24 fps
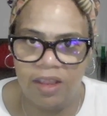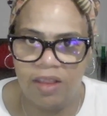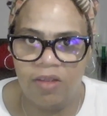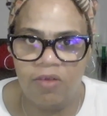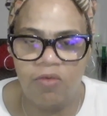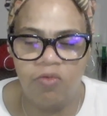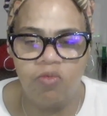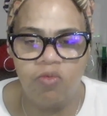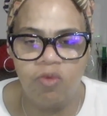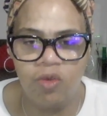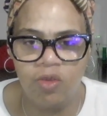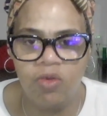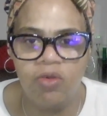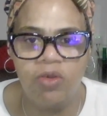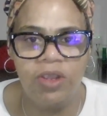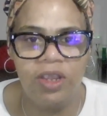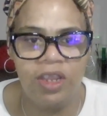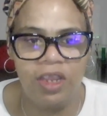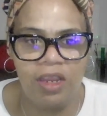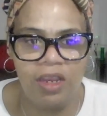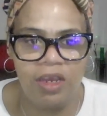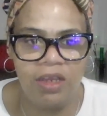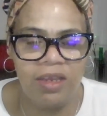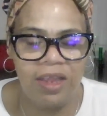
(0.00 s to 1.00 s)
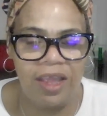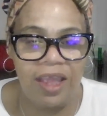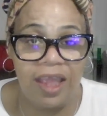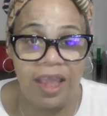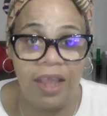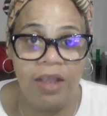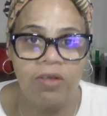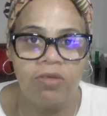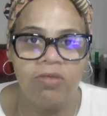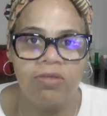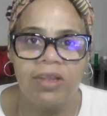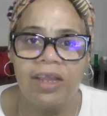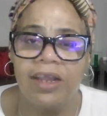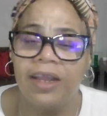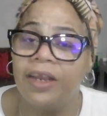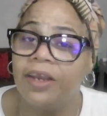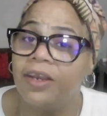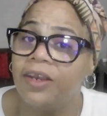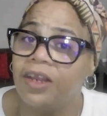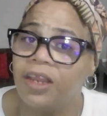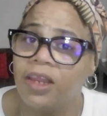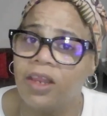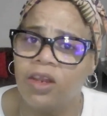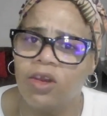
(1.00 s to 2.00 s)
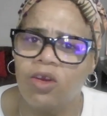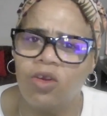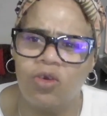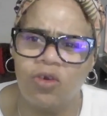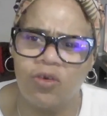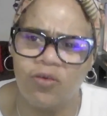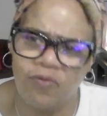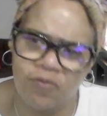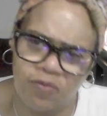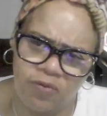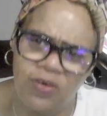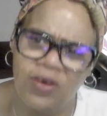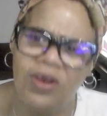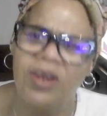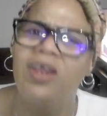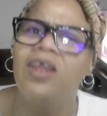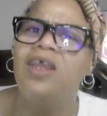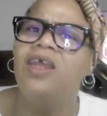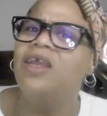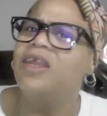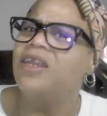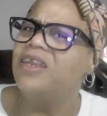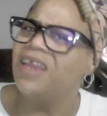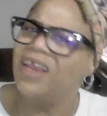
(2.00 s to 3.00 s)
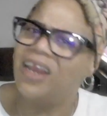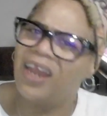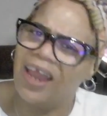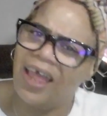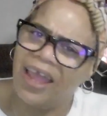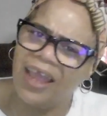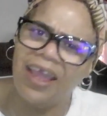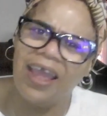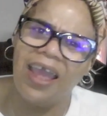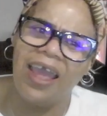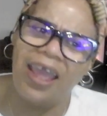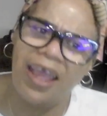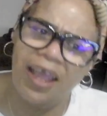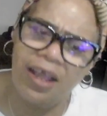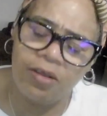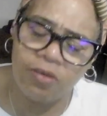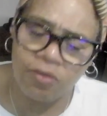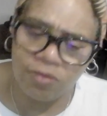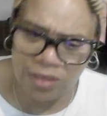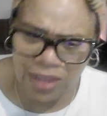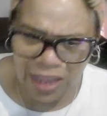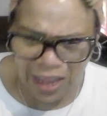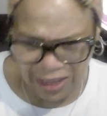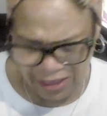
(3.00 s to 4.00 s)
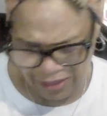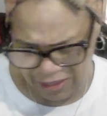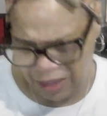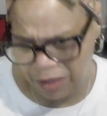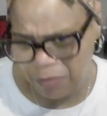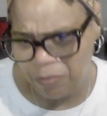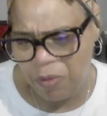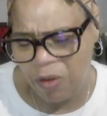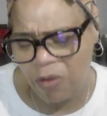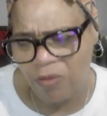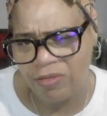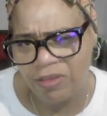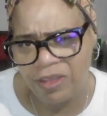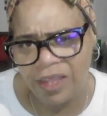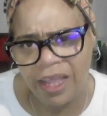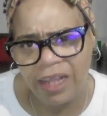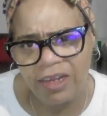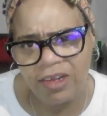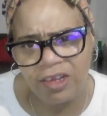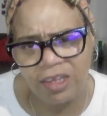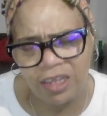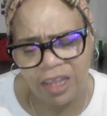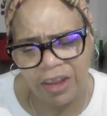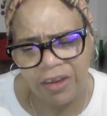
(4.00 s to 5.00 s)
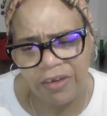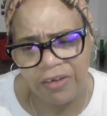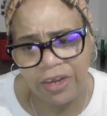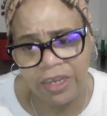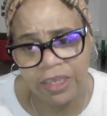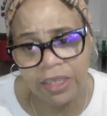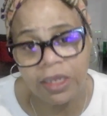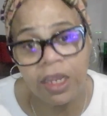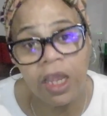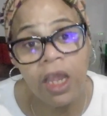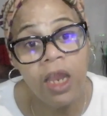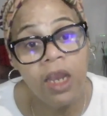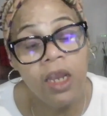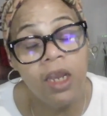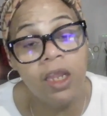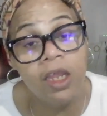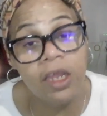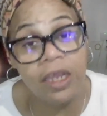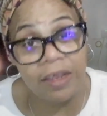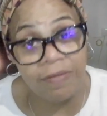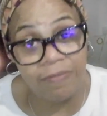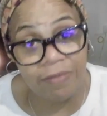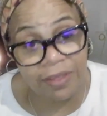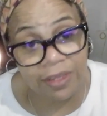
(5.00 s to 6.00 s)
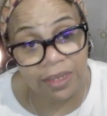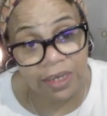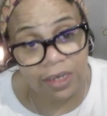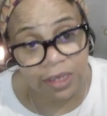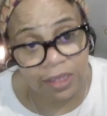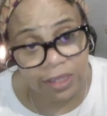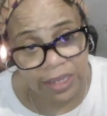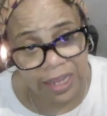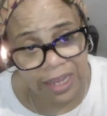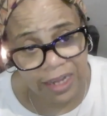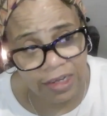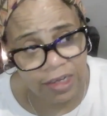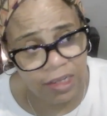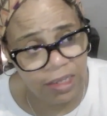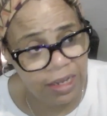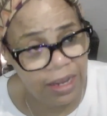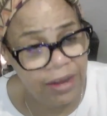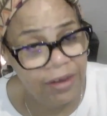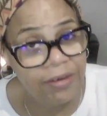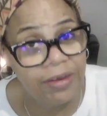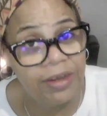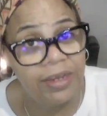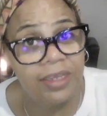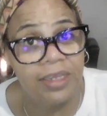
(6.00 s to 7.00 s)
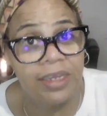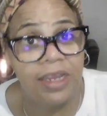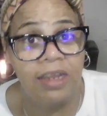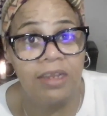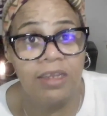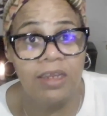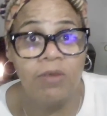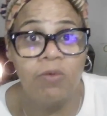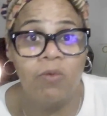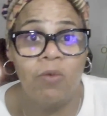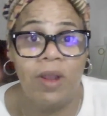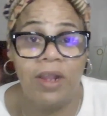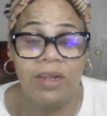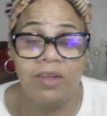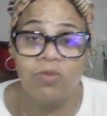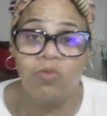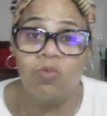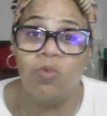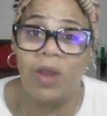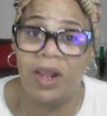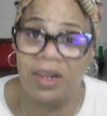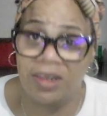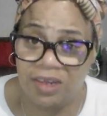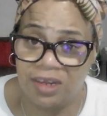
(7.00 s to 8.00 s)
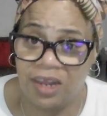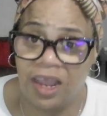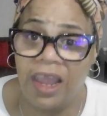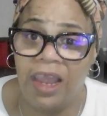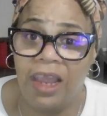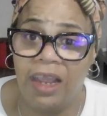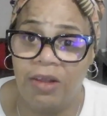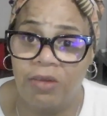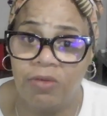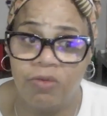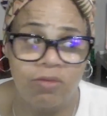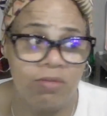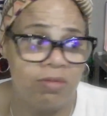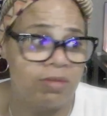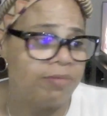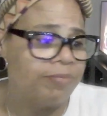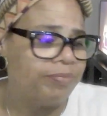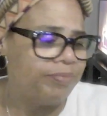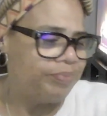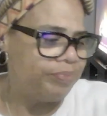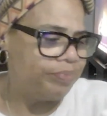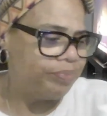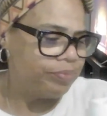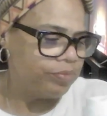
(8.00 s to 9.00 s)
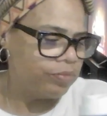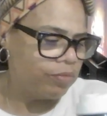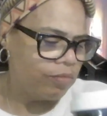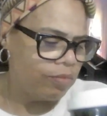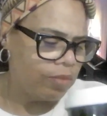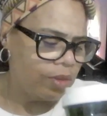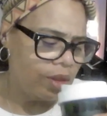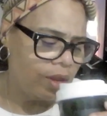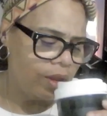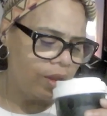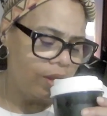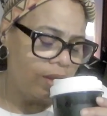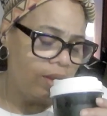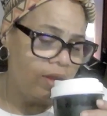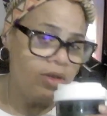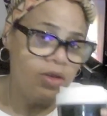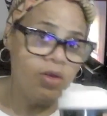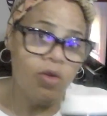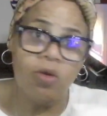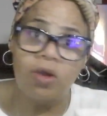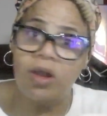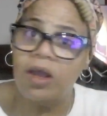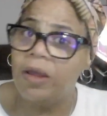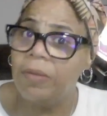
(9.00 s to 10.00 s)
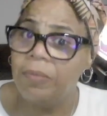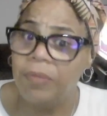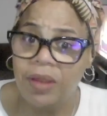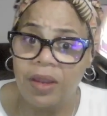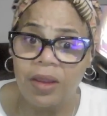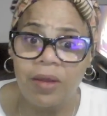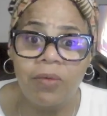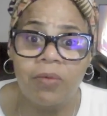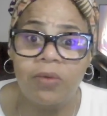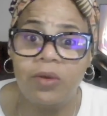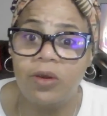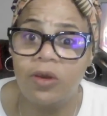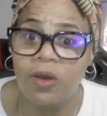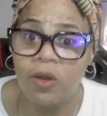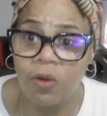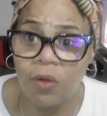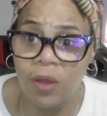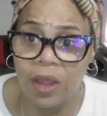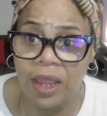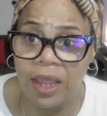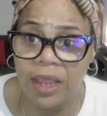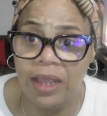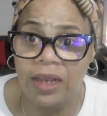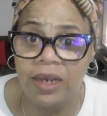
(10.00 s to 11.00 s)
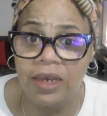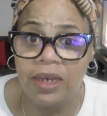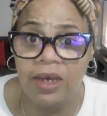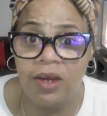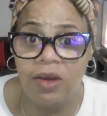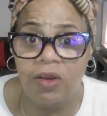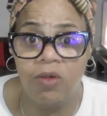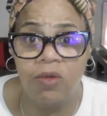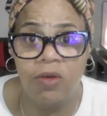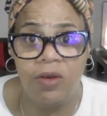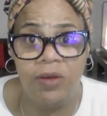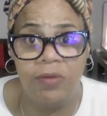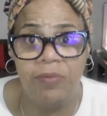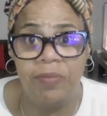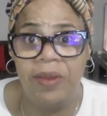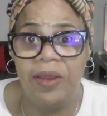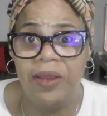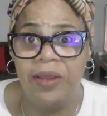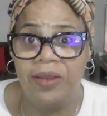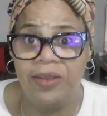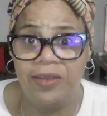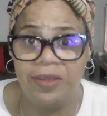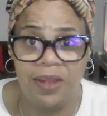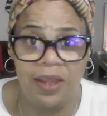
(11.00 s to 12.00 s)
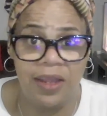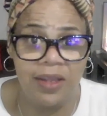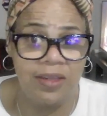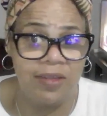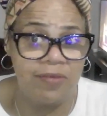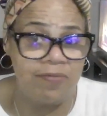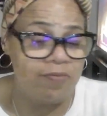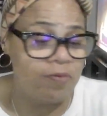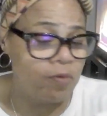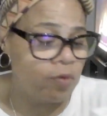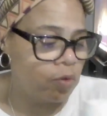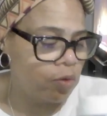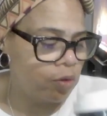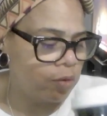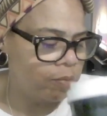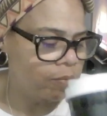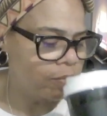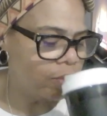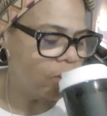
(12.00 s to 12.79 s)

are real keen to ankles. I got another girlfriend. They like ankles. They both Sagittarius. Look, if there's any Sagittarians out there watching, watch your ankles. Don't come here with no anklet on and make it sexy for them.